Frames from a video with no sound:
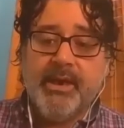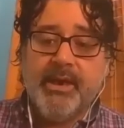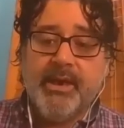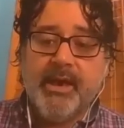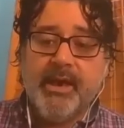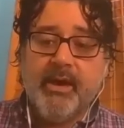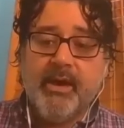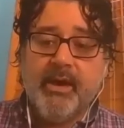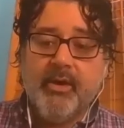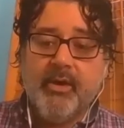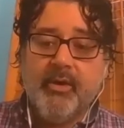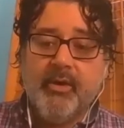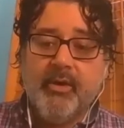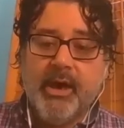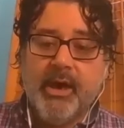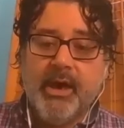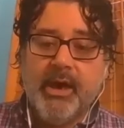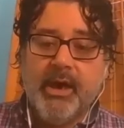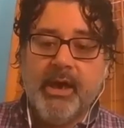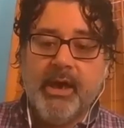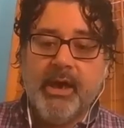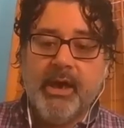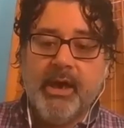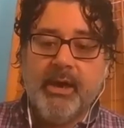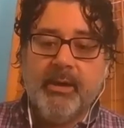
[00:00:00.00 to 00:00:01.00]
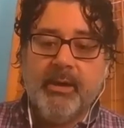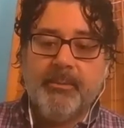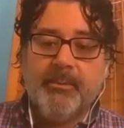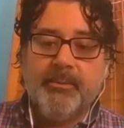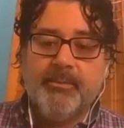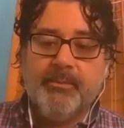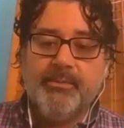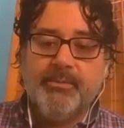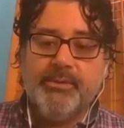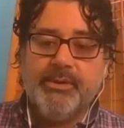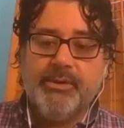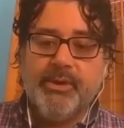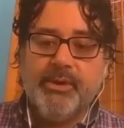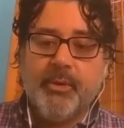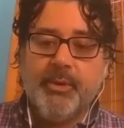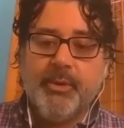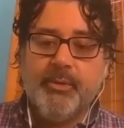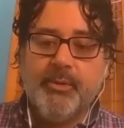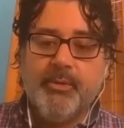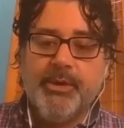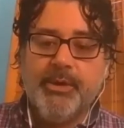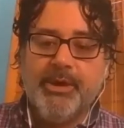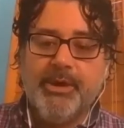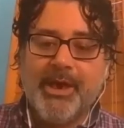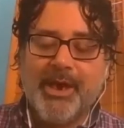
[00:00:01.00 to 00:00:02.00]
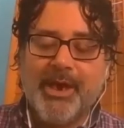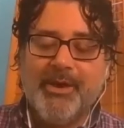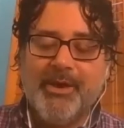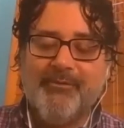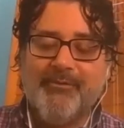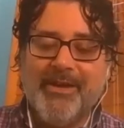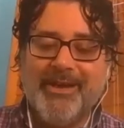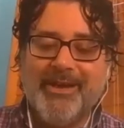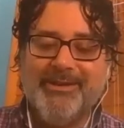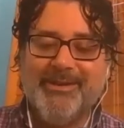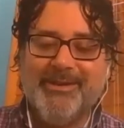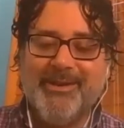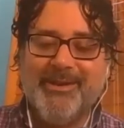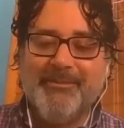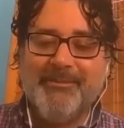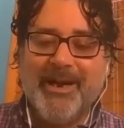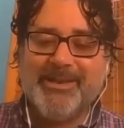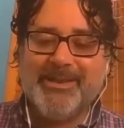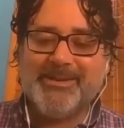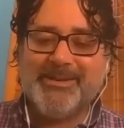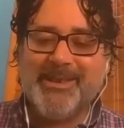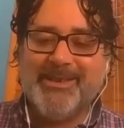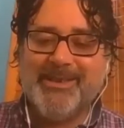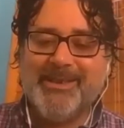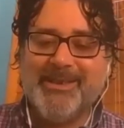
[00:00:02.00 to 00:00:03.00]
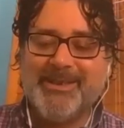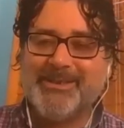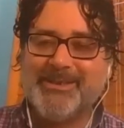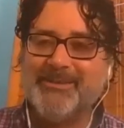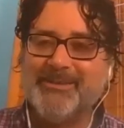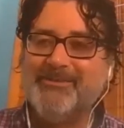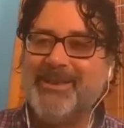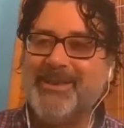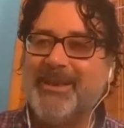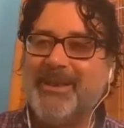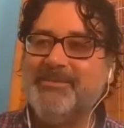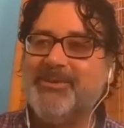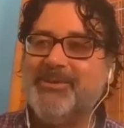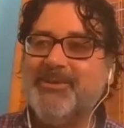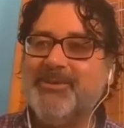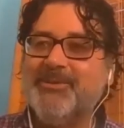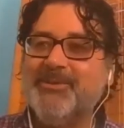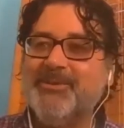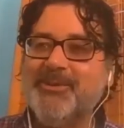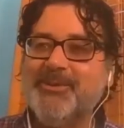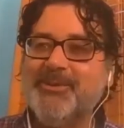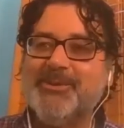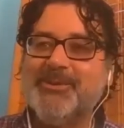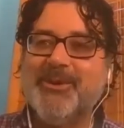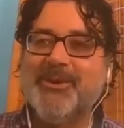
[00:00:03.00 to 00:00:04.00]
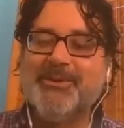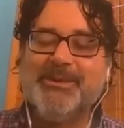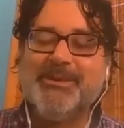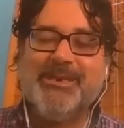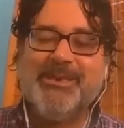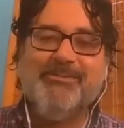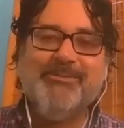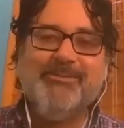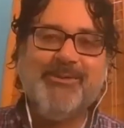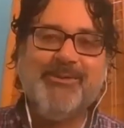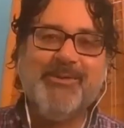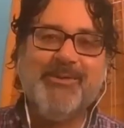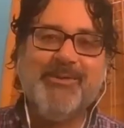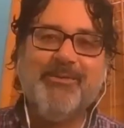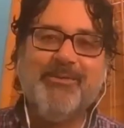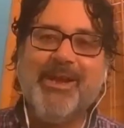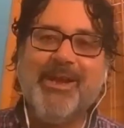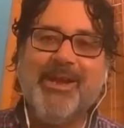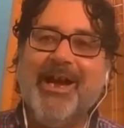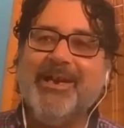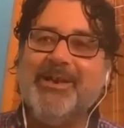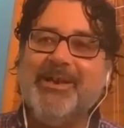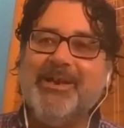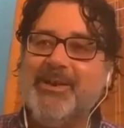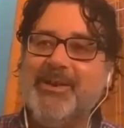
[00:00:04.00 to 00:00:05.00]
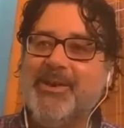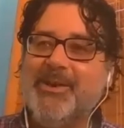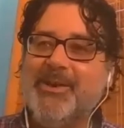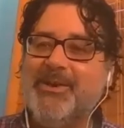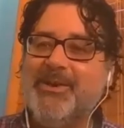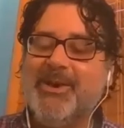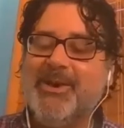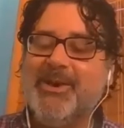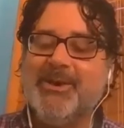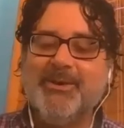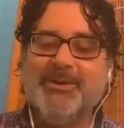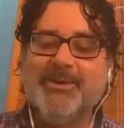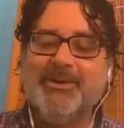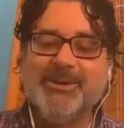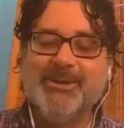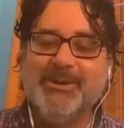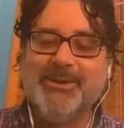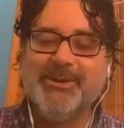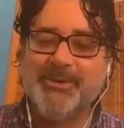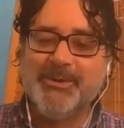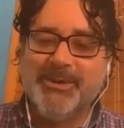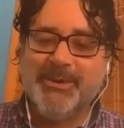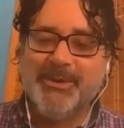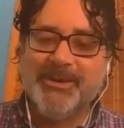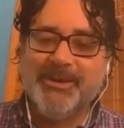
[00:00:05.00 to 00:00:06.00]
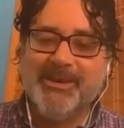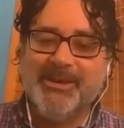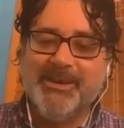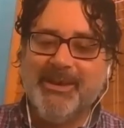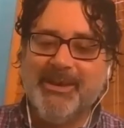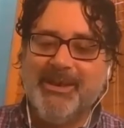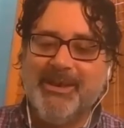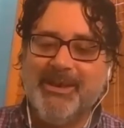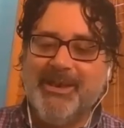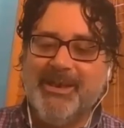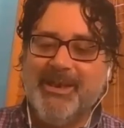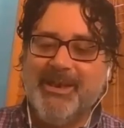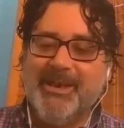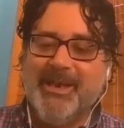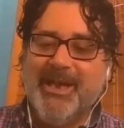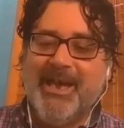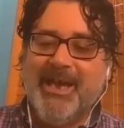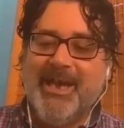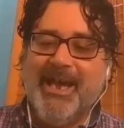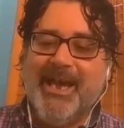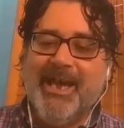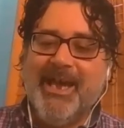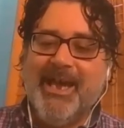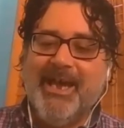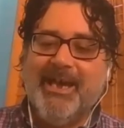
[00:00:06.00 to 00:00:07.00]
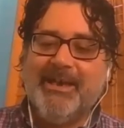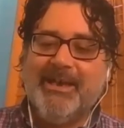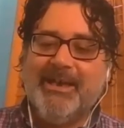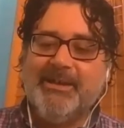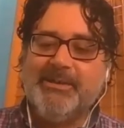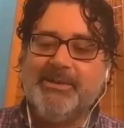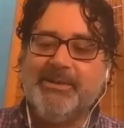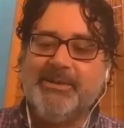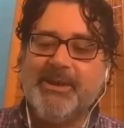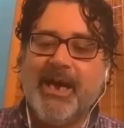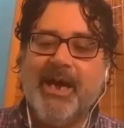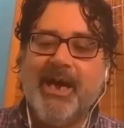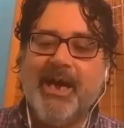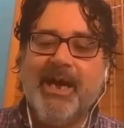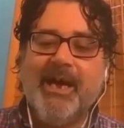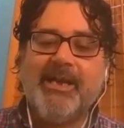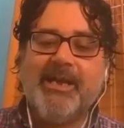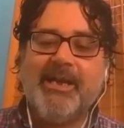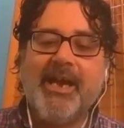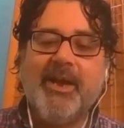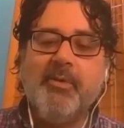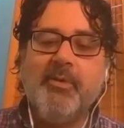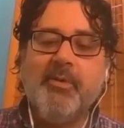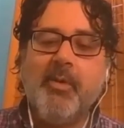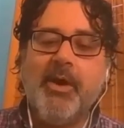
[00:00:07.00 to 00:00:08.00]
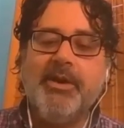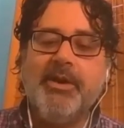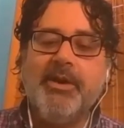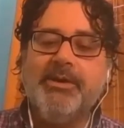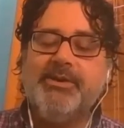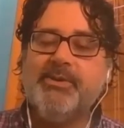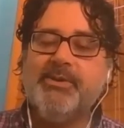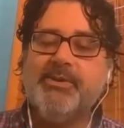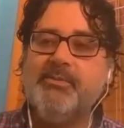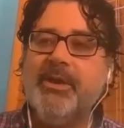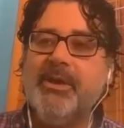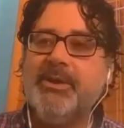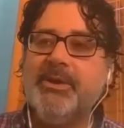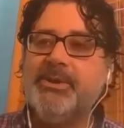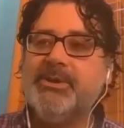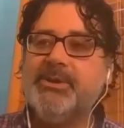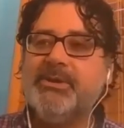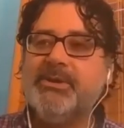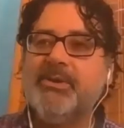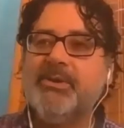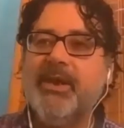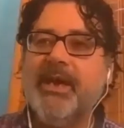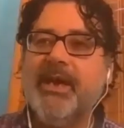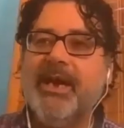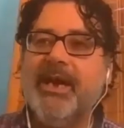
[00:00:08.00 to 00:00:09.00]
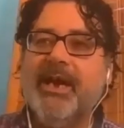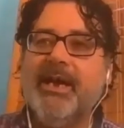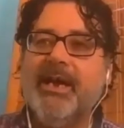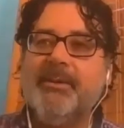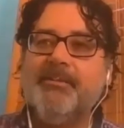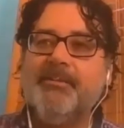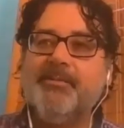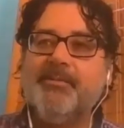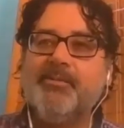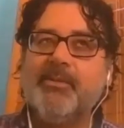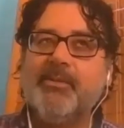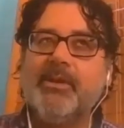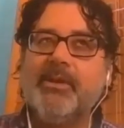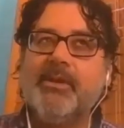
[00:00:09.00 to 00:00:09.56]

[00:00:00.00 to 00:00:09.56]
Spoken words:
Now, we kind of ended by saying that sometimes the rules don't seem to apply to the younger children. And I kind of wanted to mention that